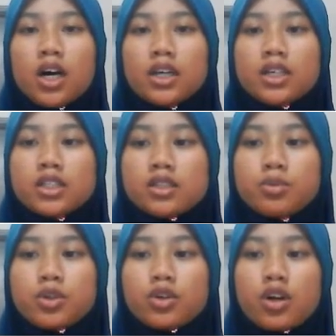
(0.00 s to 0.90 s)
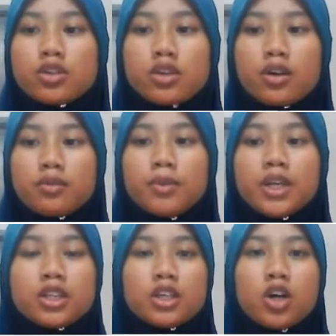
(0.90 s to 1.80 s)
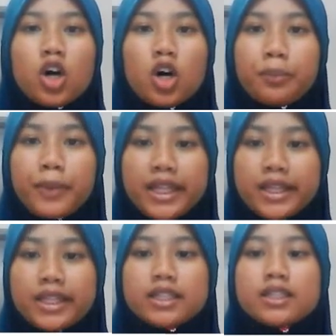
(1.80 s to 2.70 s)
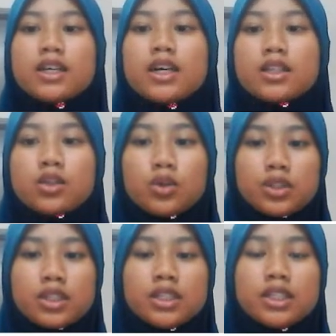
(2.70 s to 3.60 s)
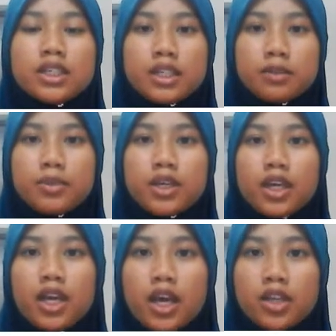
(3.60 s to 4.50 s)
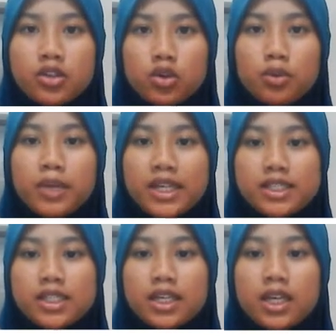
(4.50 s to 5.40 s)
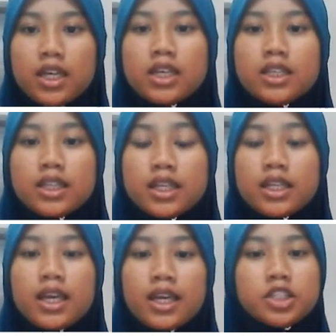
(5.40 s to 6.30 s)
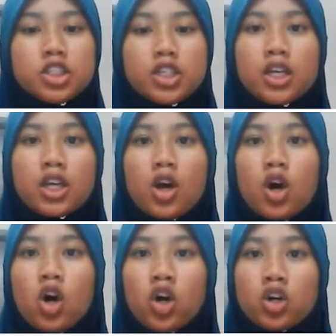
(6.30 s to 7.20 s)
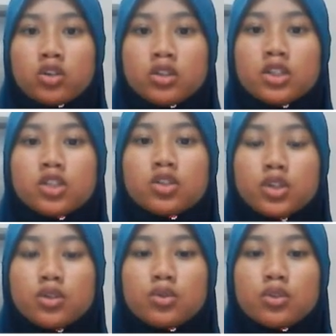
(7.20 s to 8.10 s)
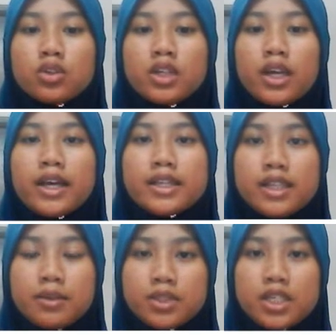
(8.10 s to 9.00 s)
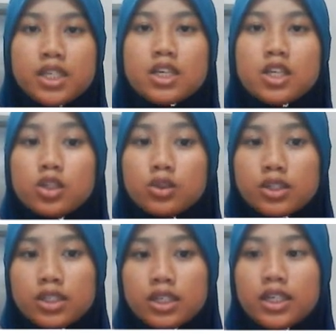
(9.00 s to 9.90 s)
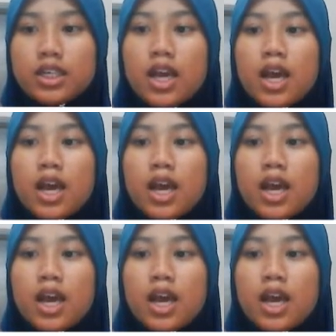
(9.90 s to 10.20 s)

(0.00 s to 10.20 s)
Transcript: it is because of metal on metal total hip arthroplasty occur due to the aseptic loosening,